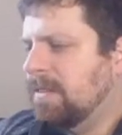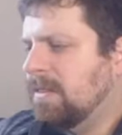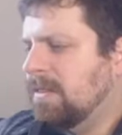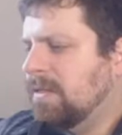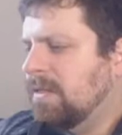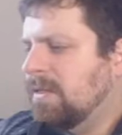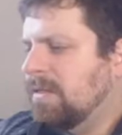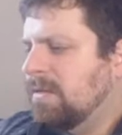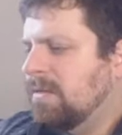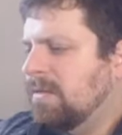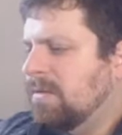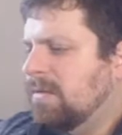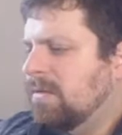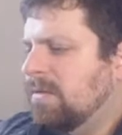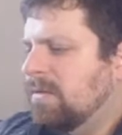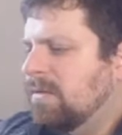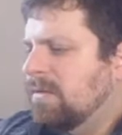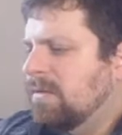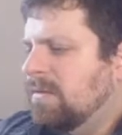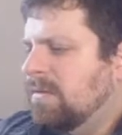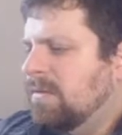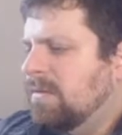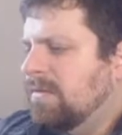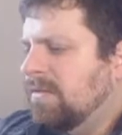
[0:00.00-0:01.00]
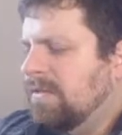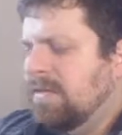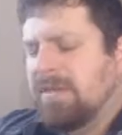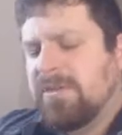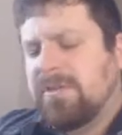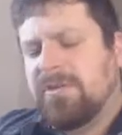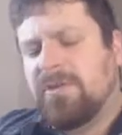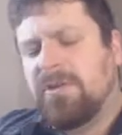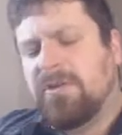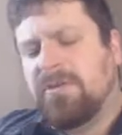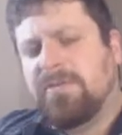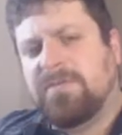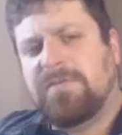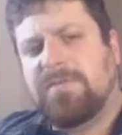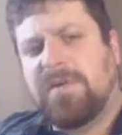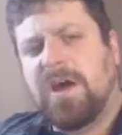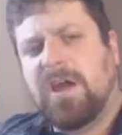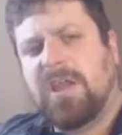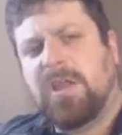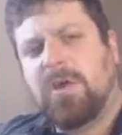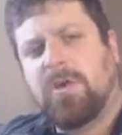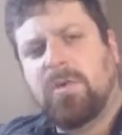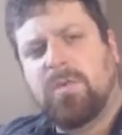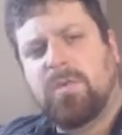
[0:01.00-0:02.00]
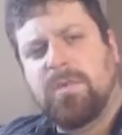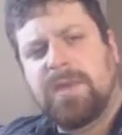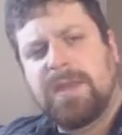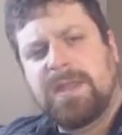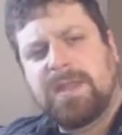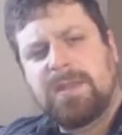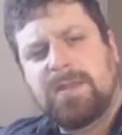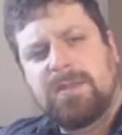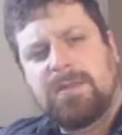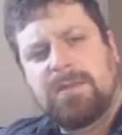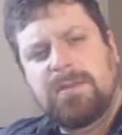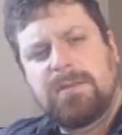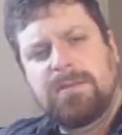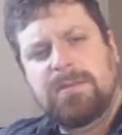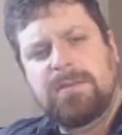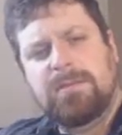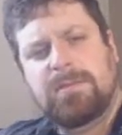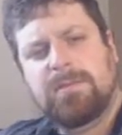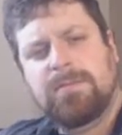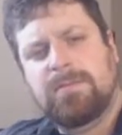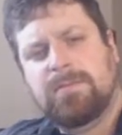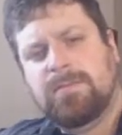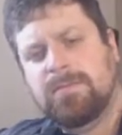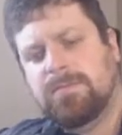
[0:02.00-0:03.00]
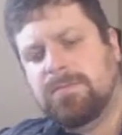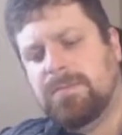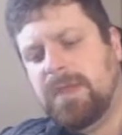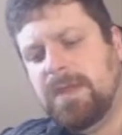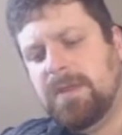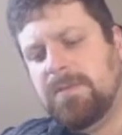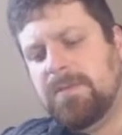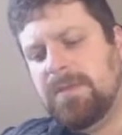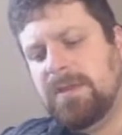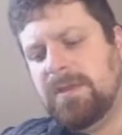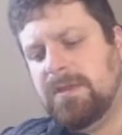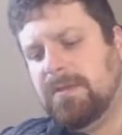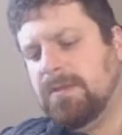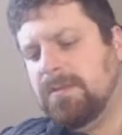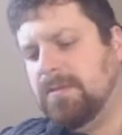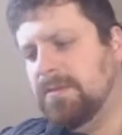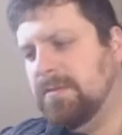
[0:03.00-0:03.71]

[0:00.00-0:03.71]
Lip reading: I think that's called Follow Wind, maybe.